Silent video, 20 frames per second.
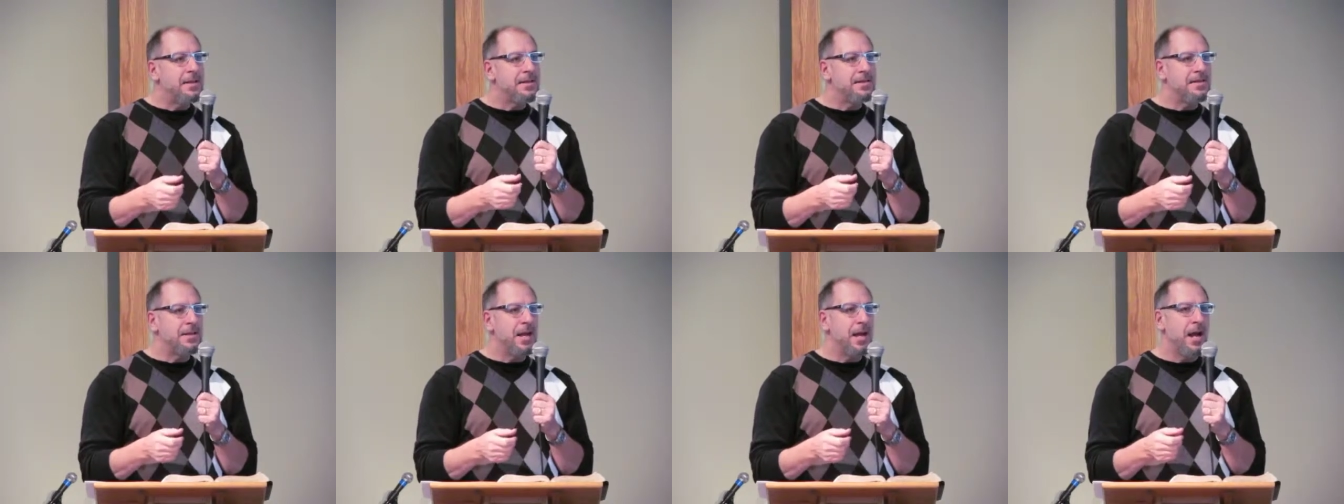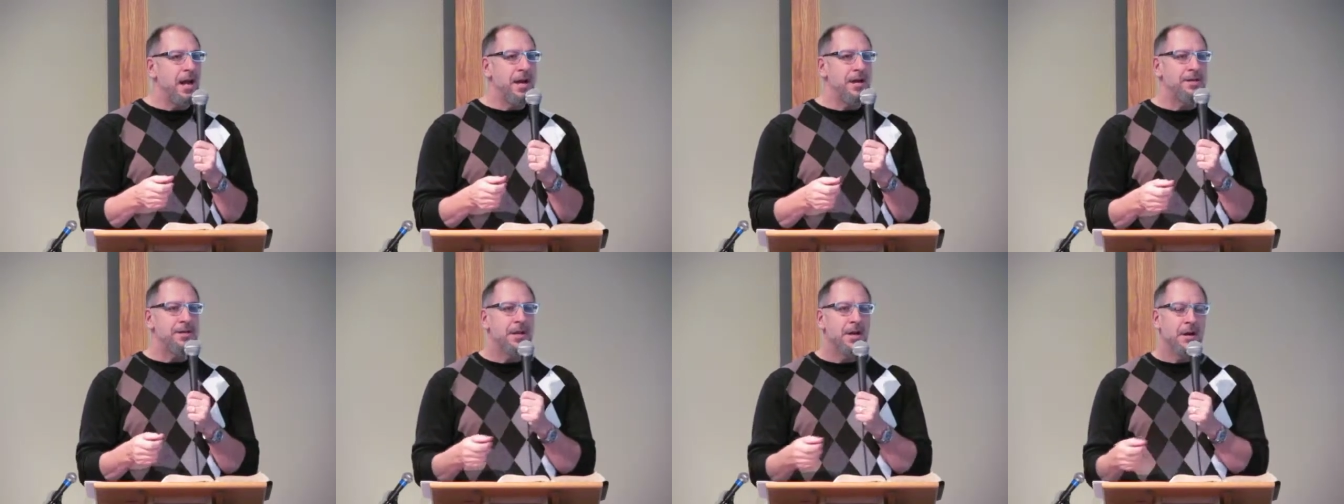the
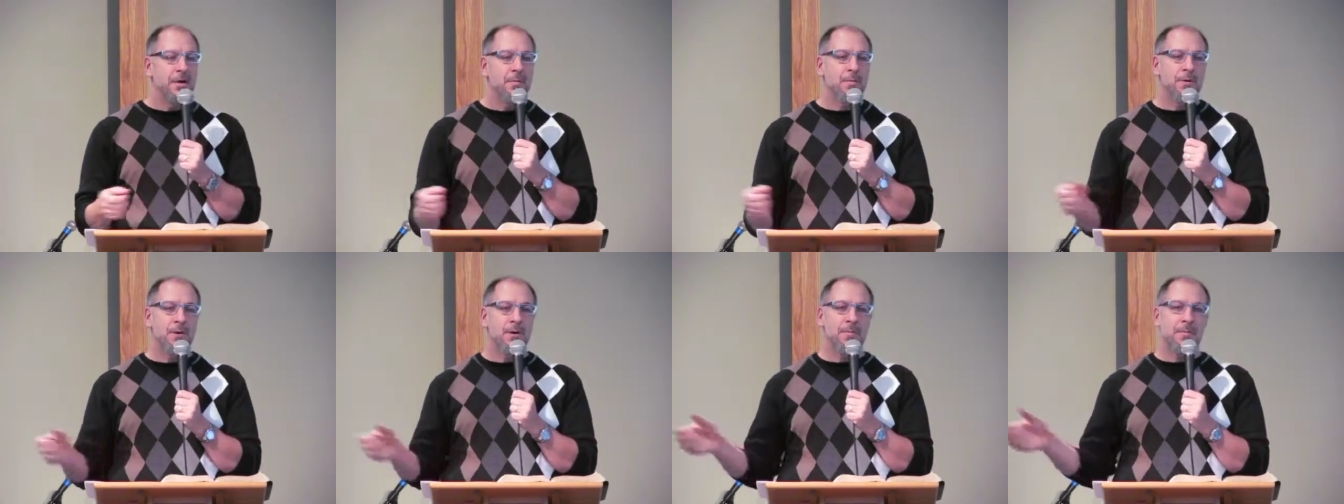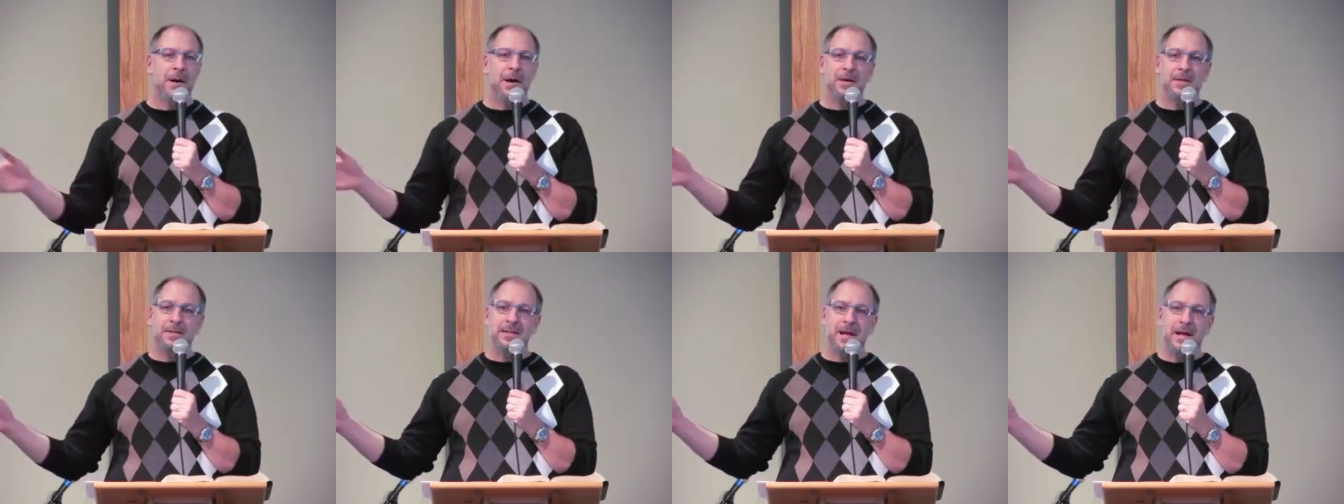stage were
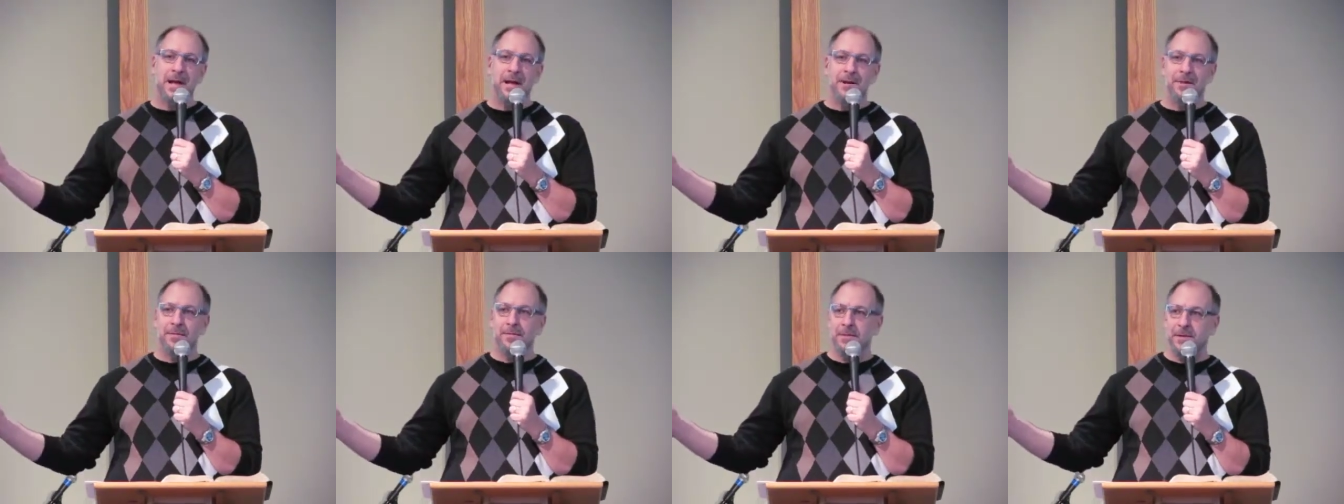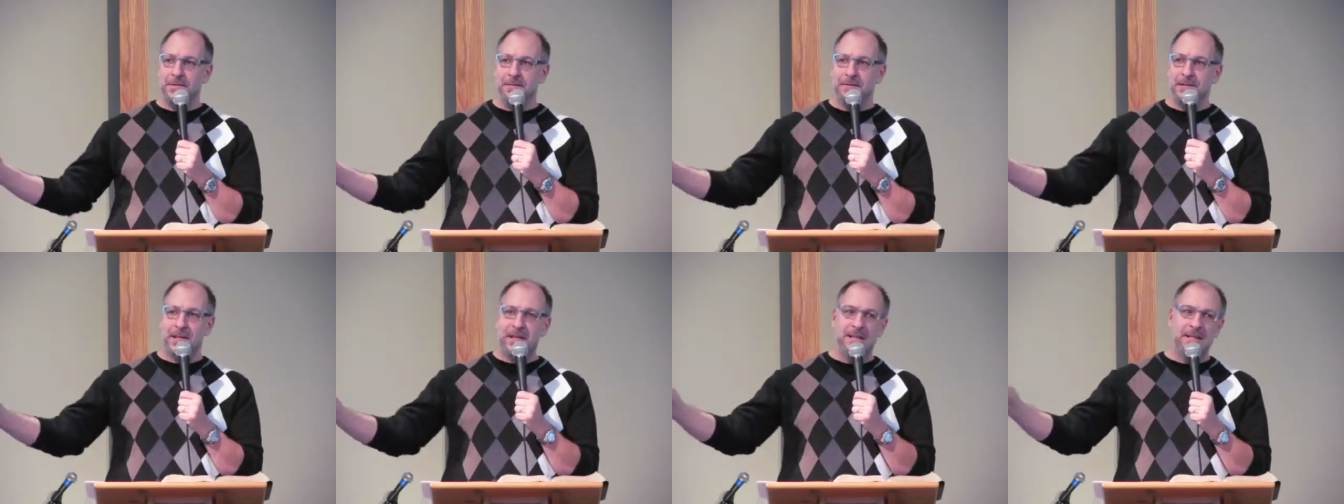about ten or
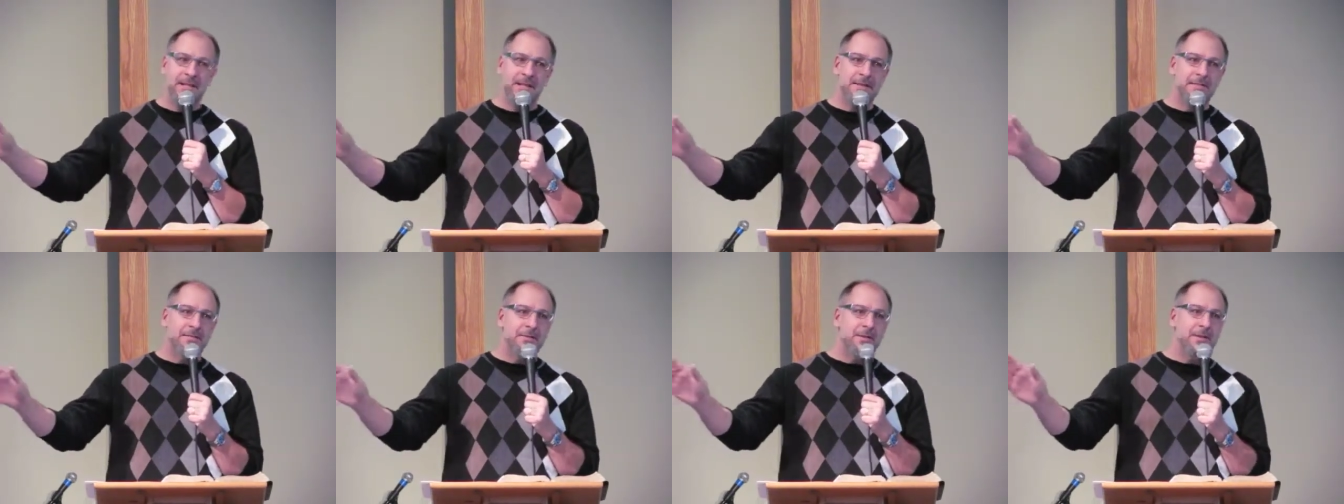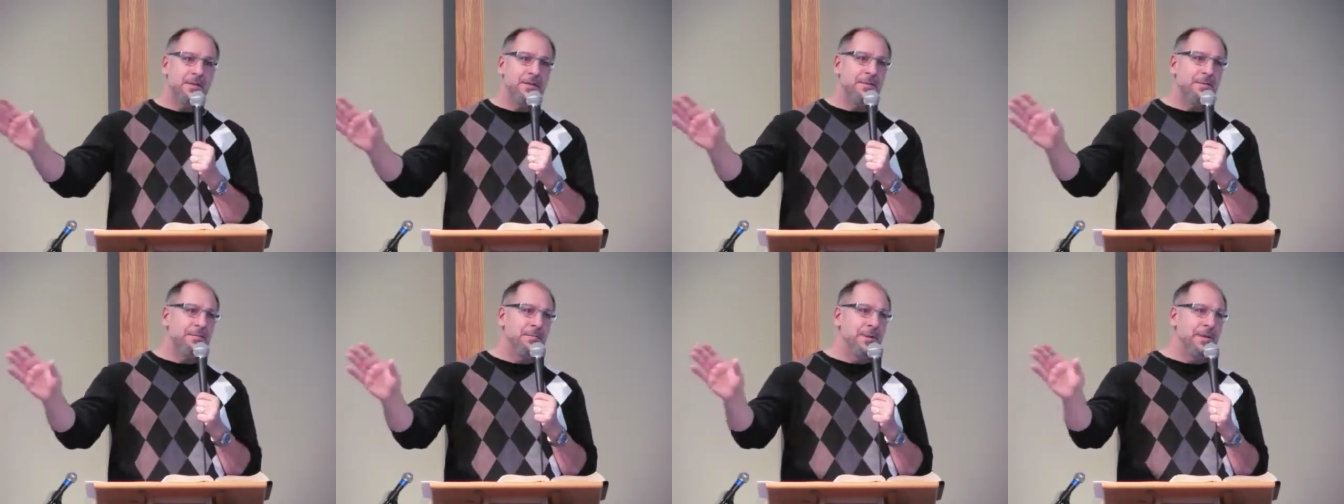fifteen
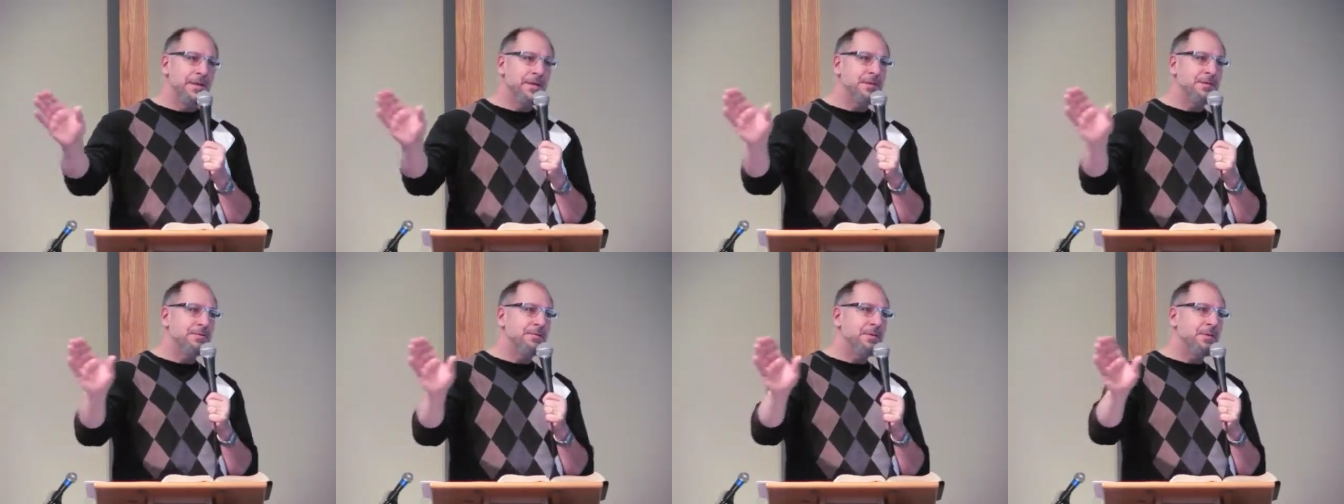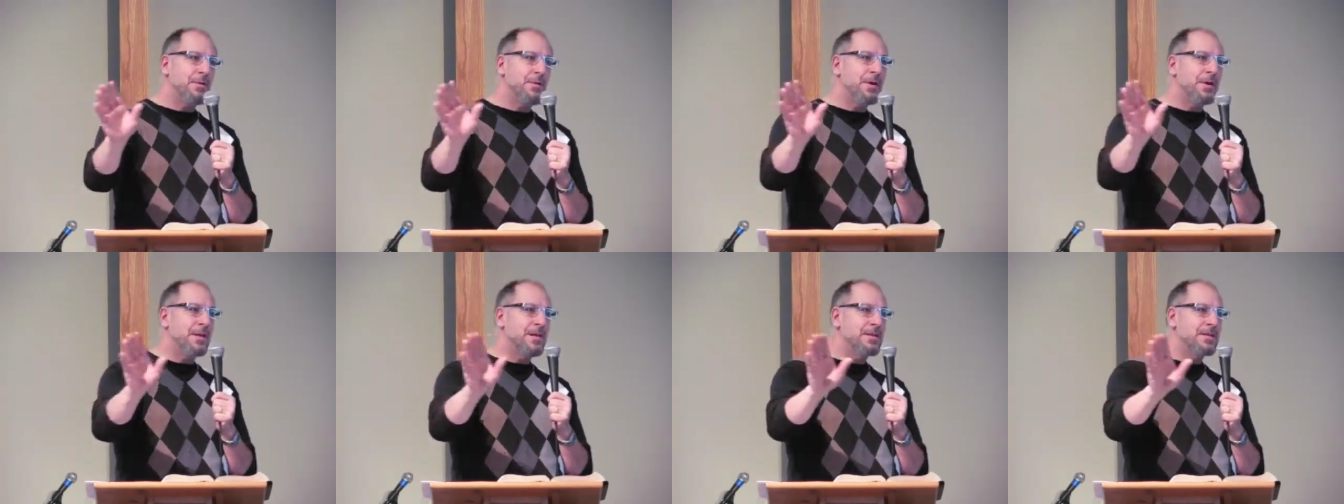different ministry
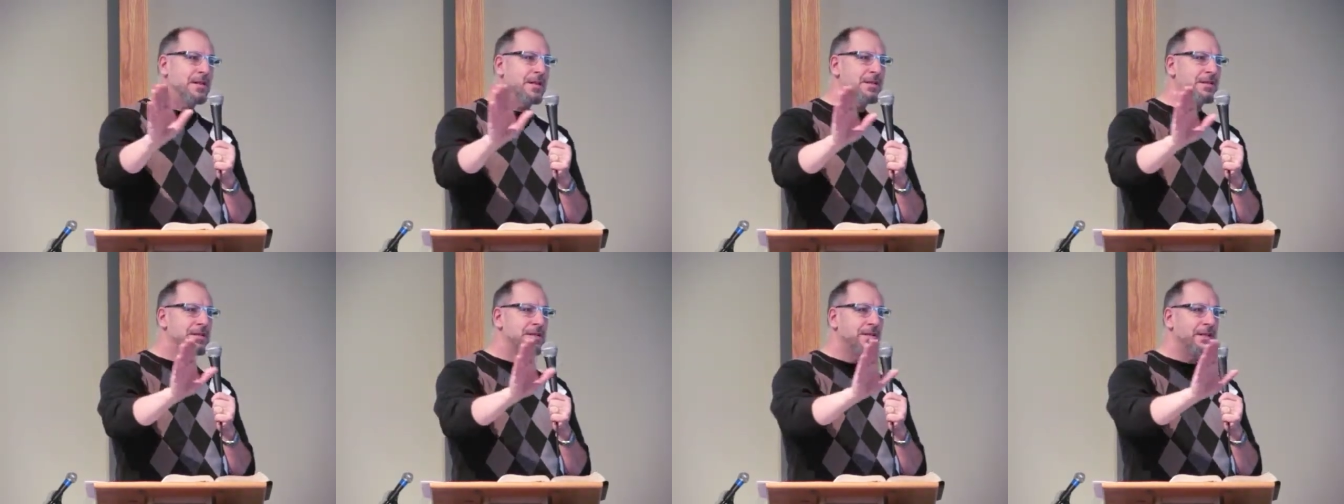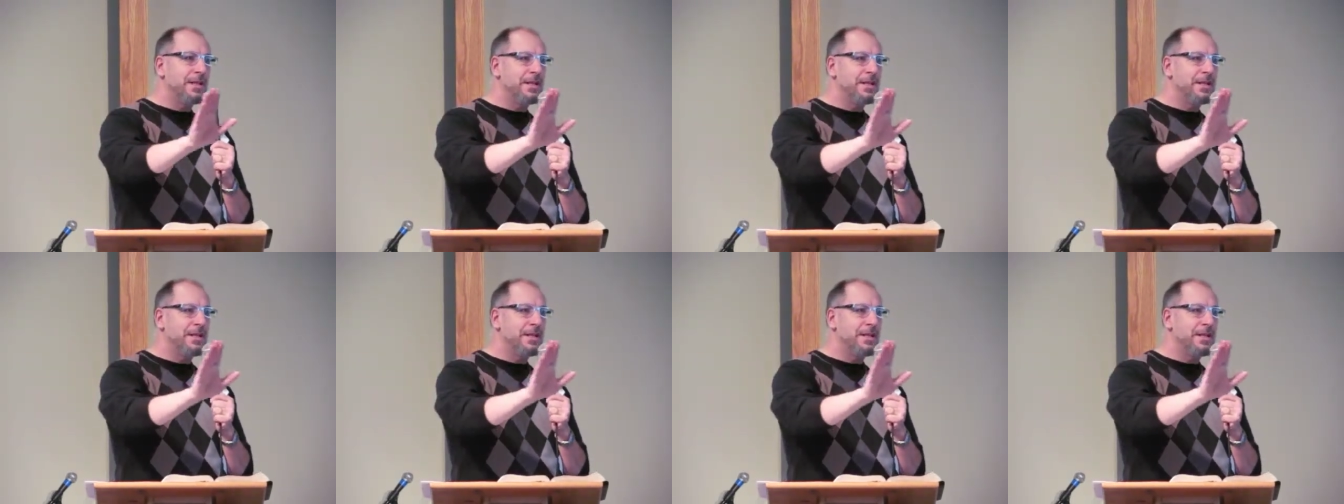organization